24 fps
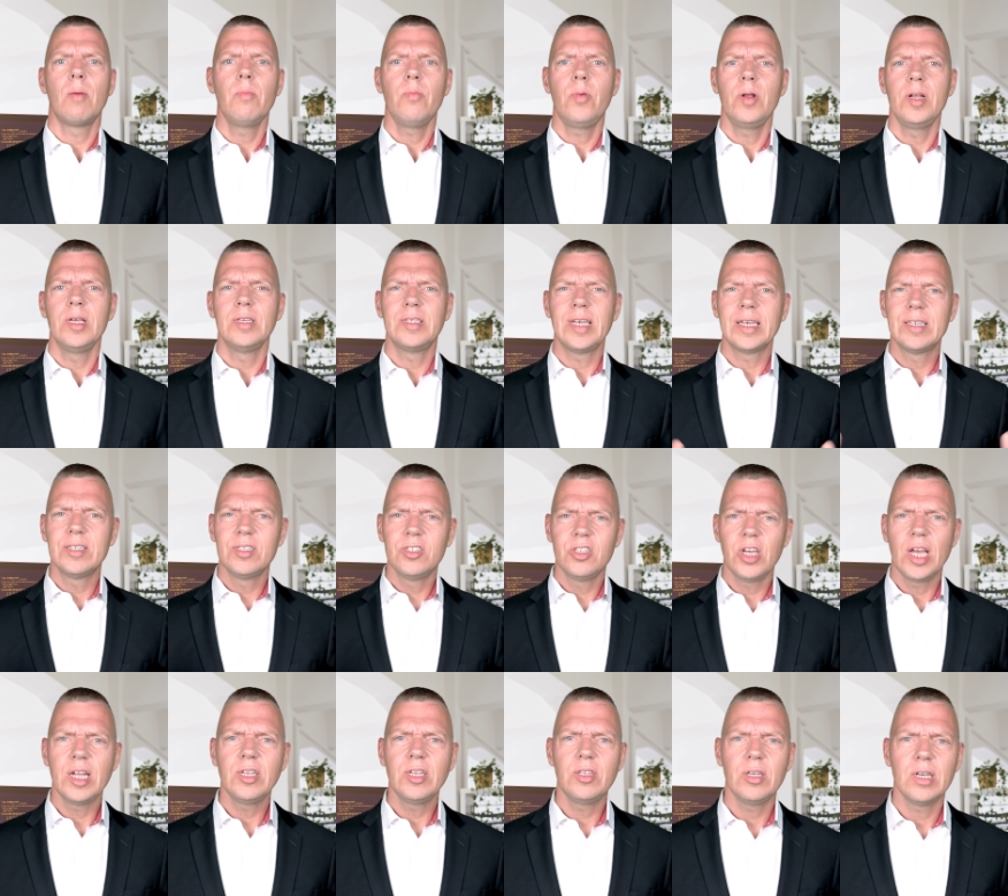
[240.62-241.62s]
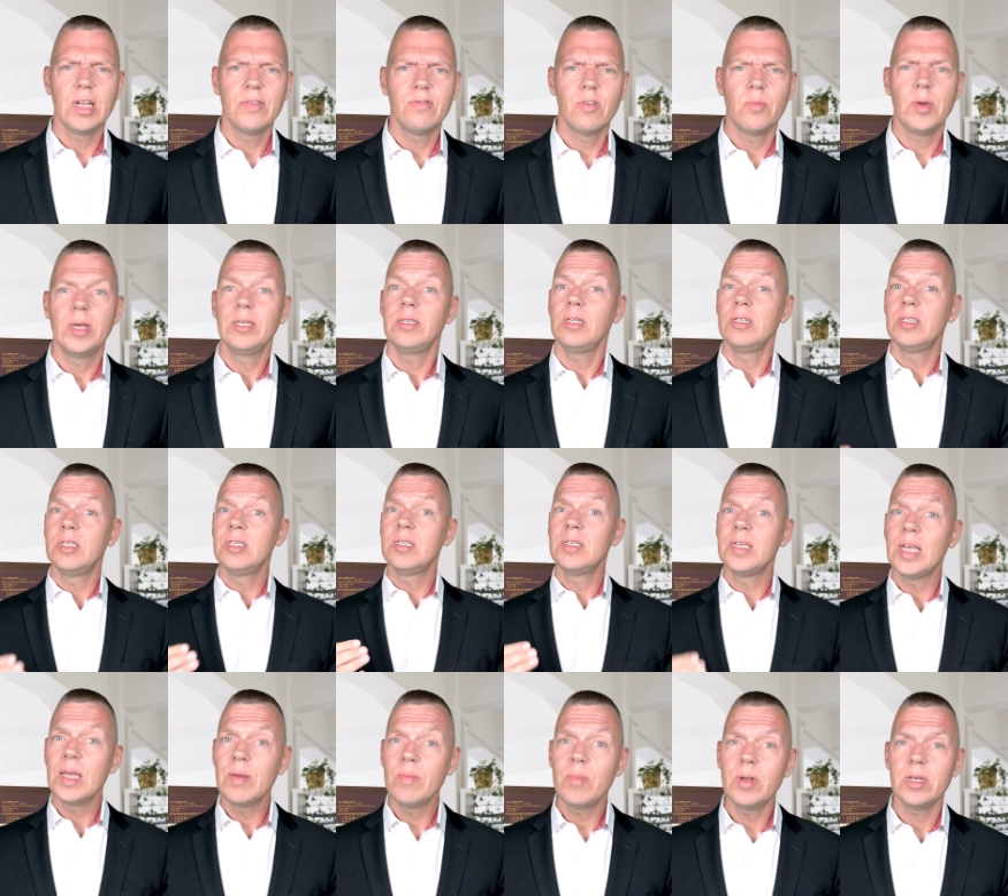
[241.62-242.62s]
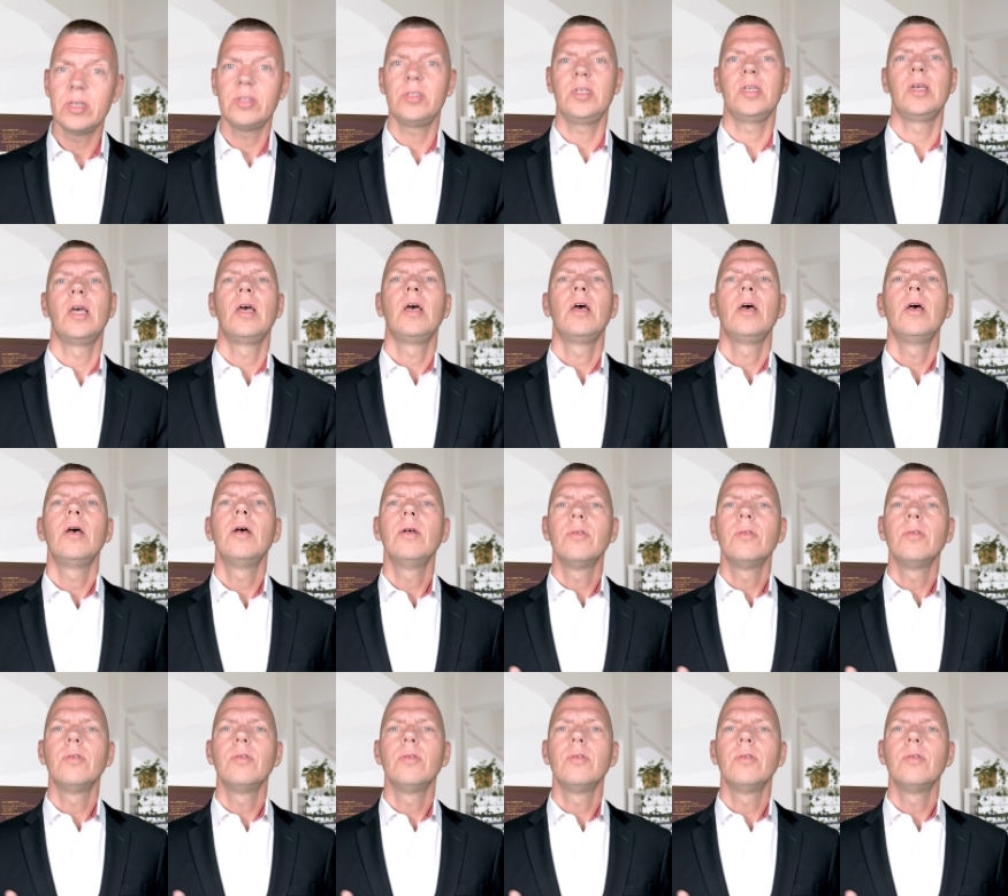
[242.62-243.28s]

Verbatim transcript: companies exchanging information seamlessly